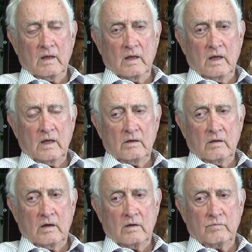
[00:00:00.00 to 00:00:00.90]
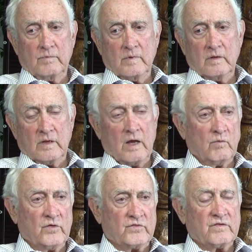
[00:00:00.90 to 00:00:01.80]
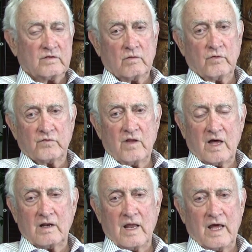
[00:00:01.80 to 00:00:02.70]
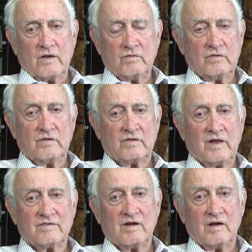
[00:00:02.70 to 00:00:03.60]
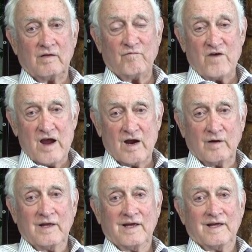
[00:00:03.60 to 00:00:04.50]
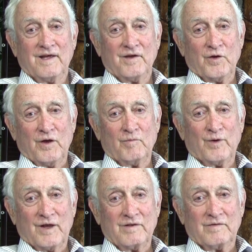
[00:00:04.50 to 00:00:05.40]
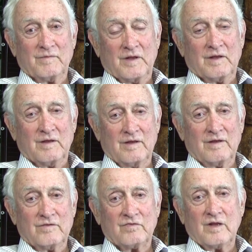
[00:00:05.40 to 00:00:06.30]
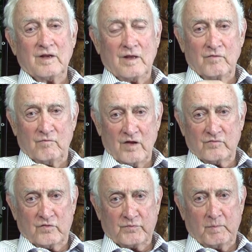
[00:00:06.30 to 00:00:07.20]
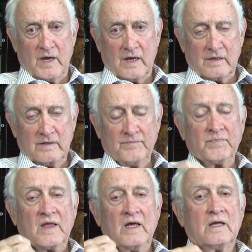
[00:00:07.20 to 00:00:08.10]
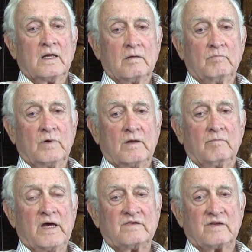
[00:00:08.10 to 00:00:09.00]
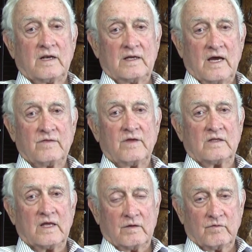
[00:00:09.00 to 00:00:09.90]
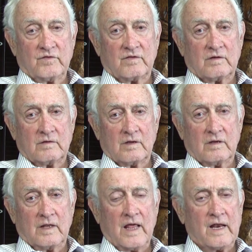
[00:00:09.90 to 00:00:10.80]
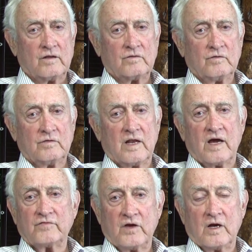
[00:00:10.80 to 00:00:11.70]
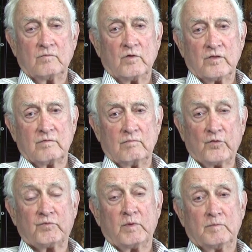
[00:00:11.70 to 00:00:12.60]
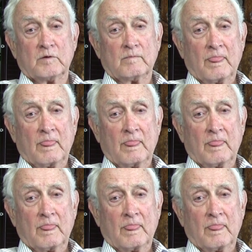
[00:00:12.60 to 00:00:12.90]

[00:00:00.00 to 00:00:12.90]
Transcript: And uh, that was, of course, not an attitude that's necessarily fair, but seen in retrospect. But basically, I think that was a, an attitude that I shared with most people.